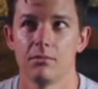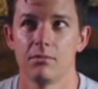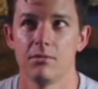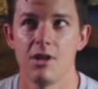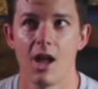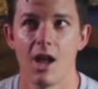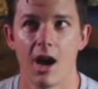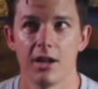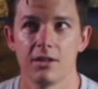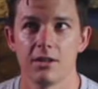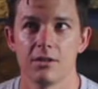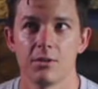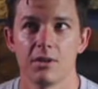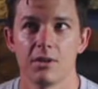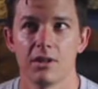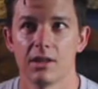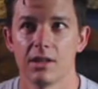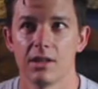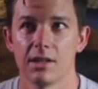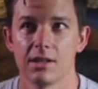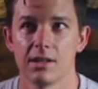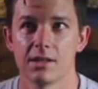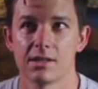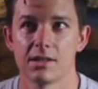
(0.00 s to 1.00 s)
not doing
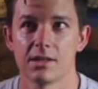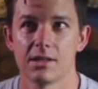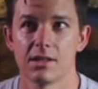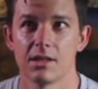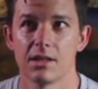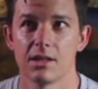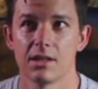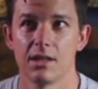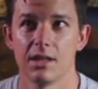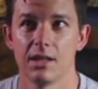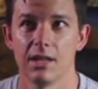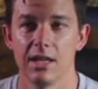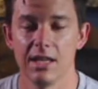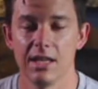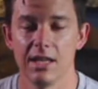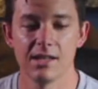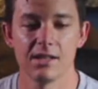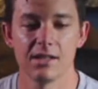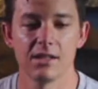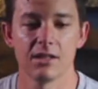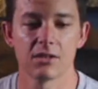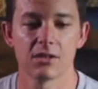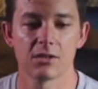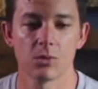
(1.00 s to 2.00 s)
things the
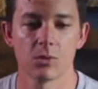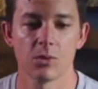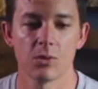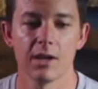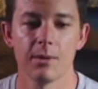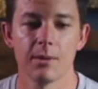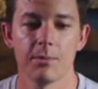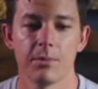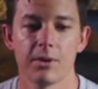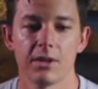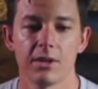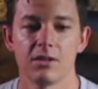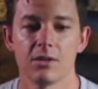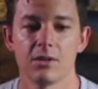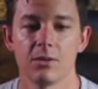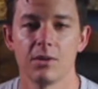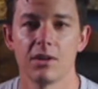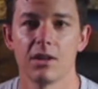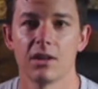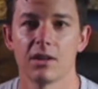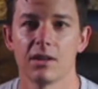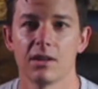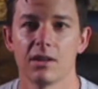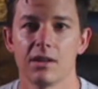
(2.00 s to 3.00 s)
easiest way, but
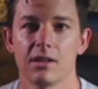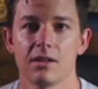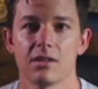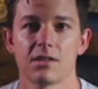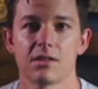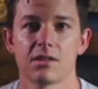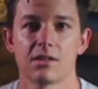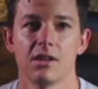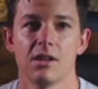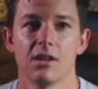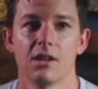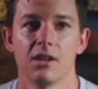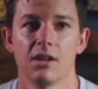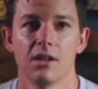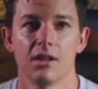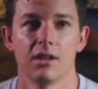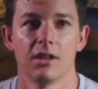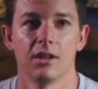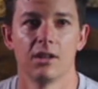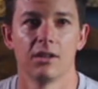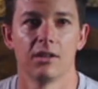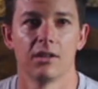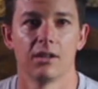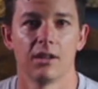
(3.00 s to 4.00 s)
doing things
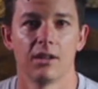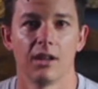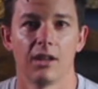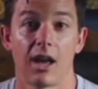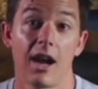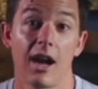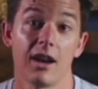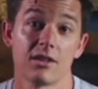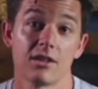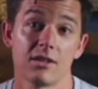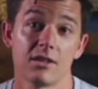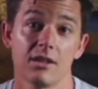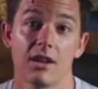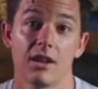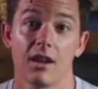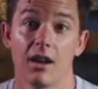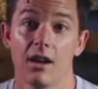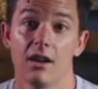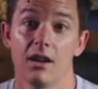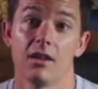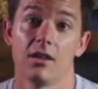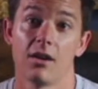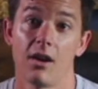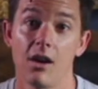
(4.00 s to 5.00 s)
actually
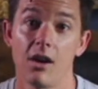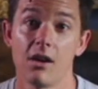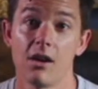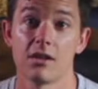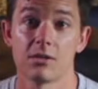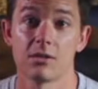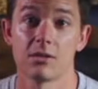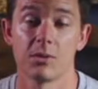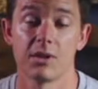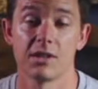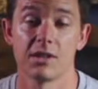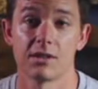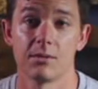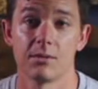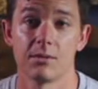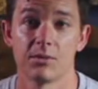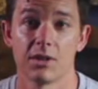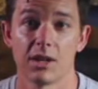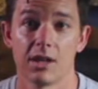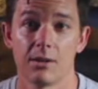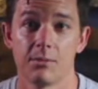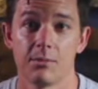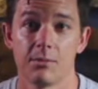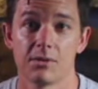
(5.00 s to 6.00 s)
kind of the hardest way
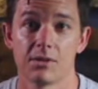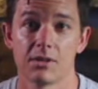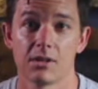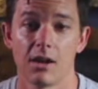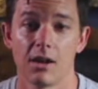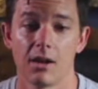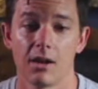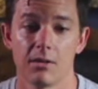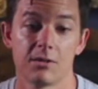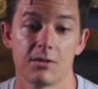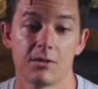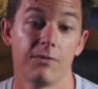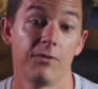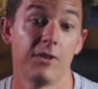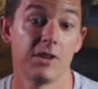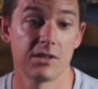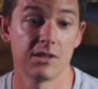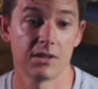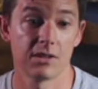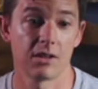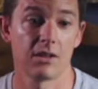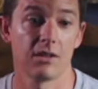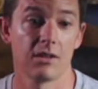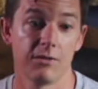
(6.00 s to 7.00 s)
sometimes.
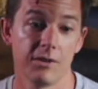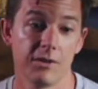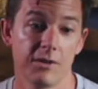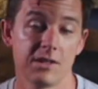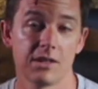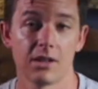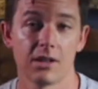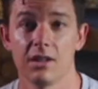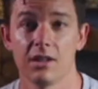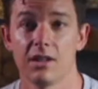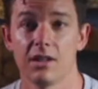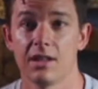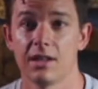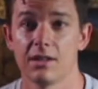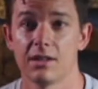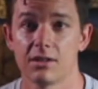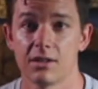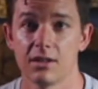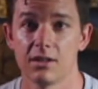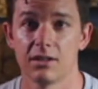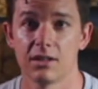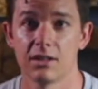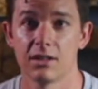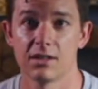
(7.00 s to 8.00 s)
Physically, that's
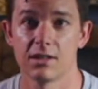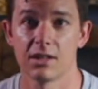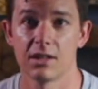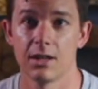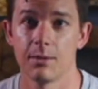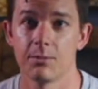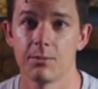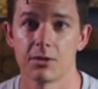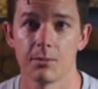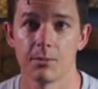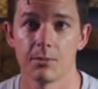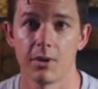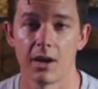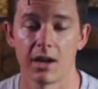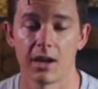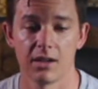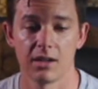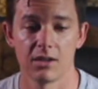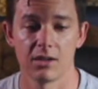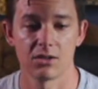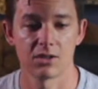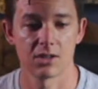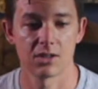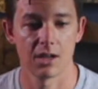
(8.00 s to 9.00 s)
good because it keeps your body
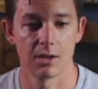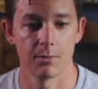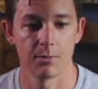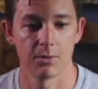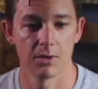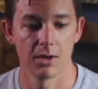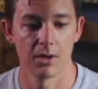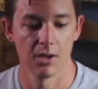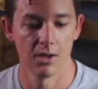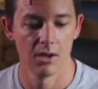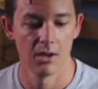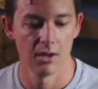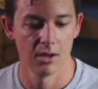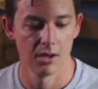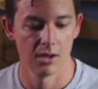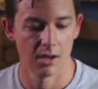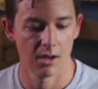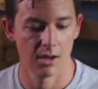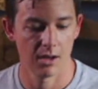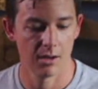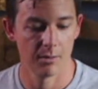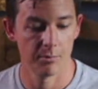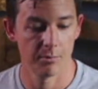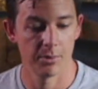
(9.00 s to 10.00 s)
in shape,
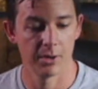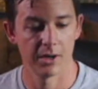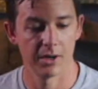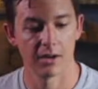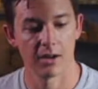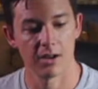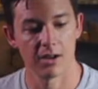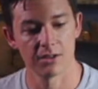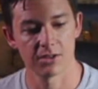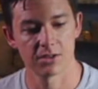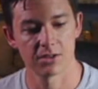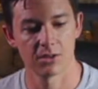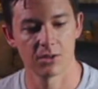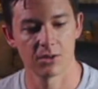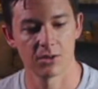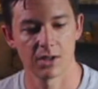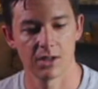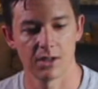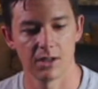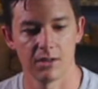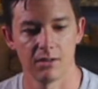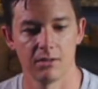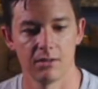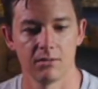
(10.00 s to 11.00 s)
but it also
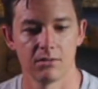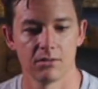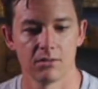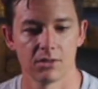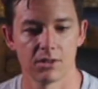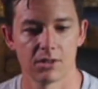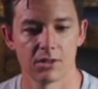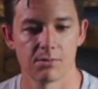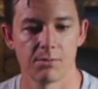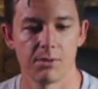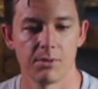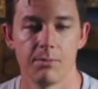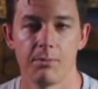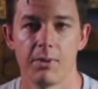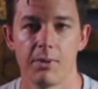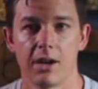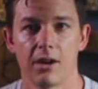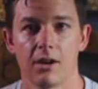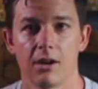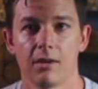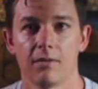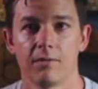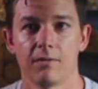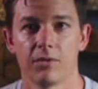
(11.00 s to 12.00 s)
can just be
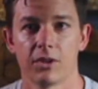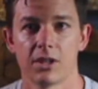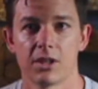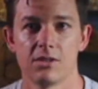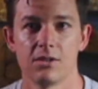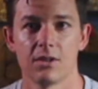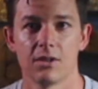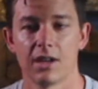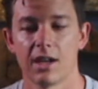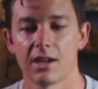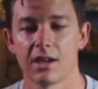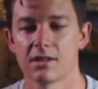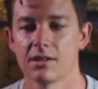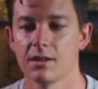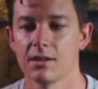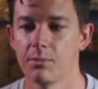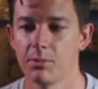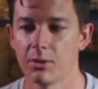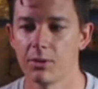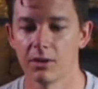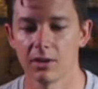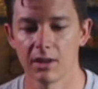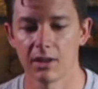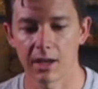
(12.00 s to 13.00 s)
better because you can actually
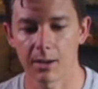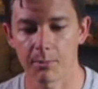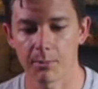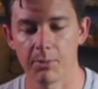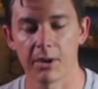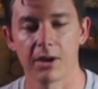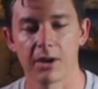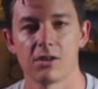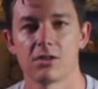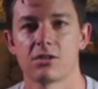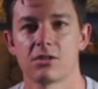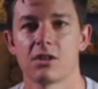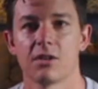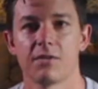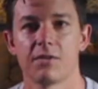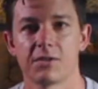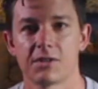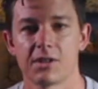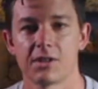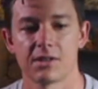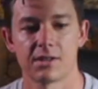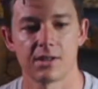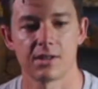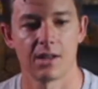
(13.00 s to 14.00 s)
build like bigger
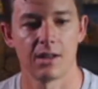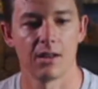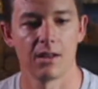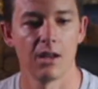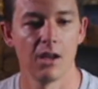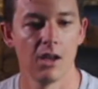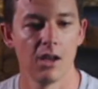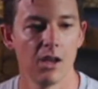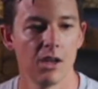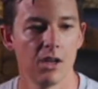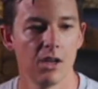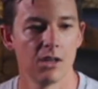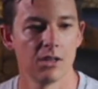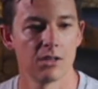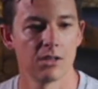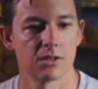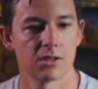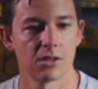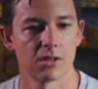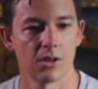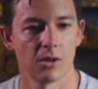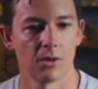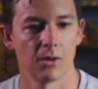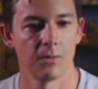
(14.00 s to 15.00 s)
surfaces then.
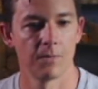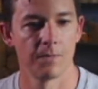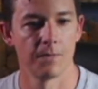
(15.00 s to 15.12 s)
So